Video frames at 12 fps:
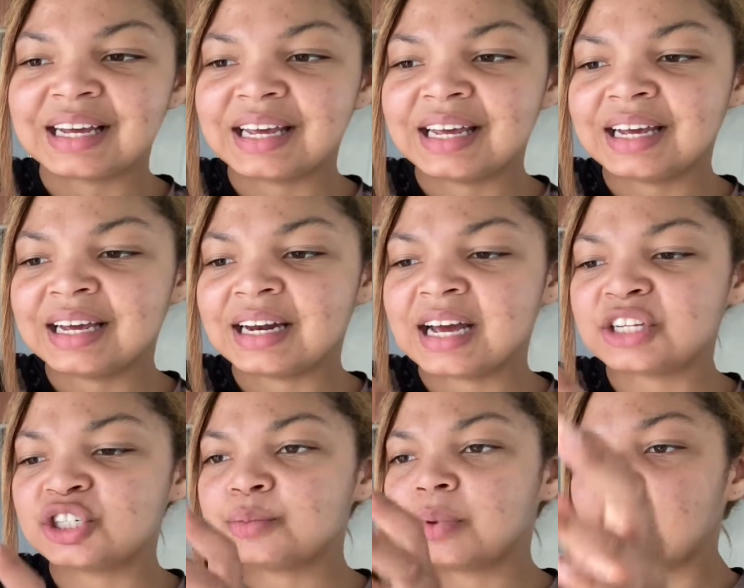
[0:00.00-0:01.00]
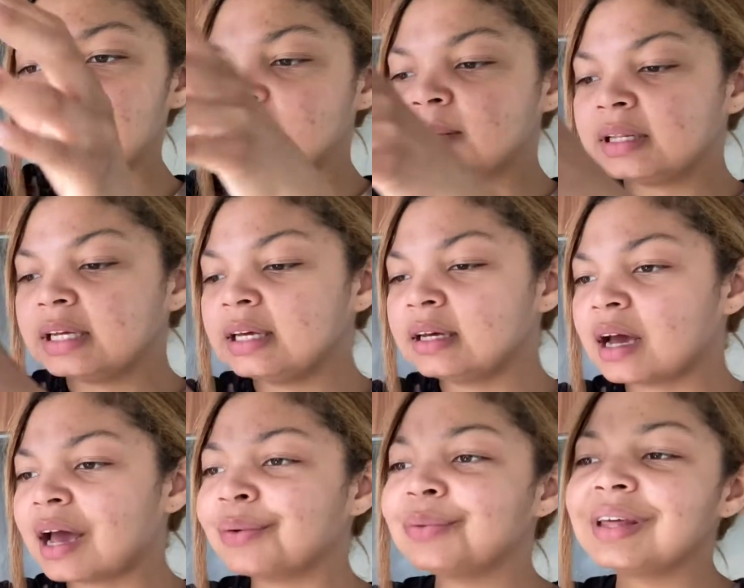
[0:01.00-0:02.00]
And I should probably,
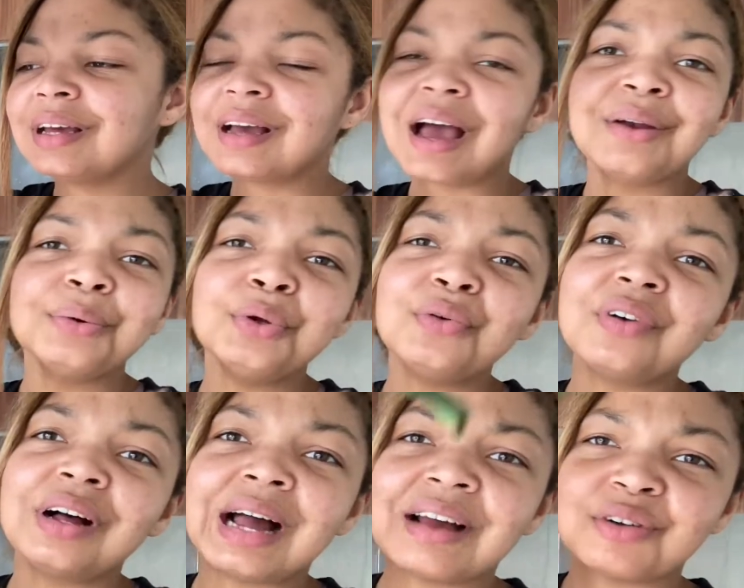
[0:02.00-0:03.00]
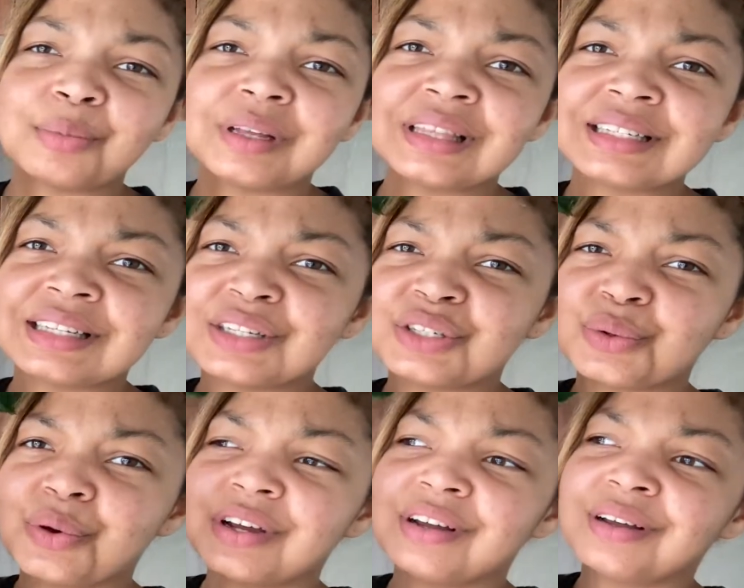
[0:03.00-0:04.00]
I don't know if I'll ever put this in
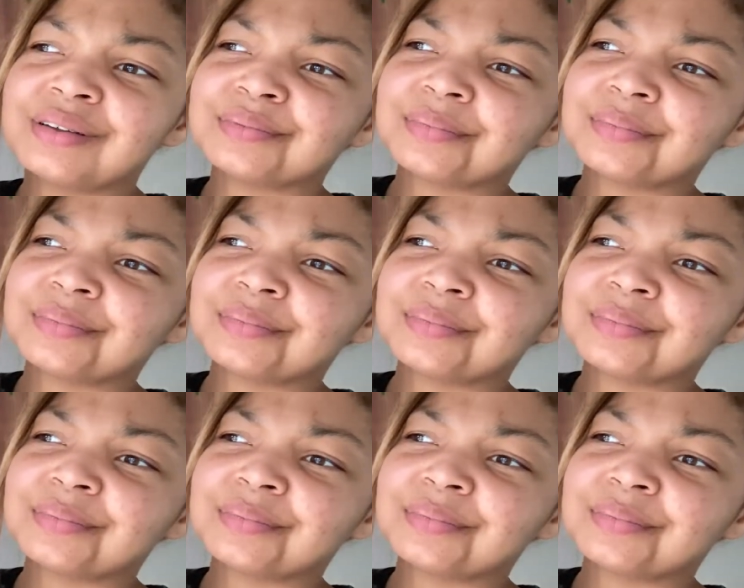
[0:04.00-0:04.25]
soil.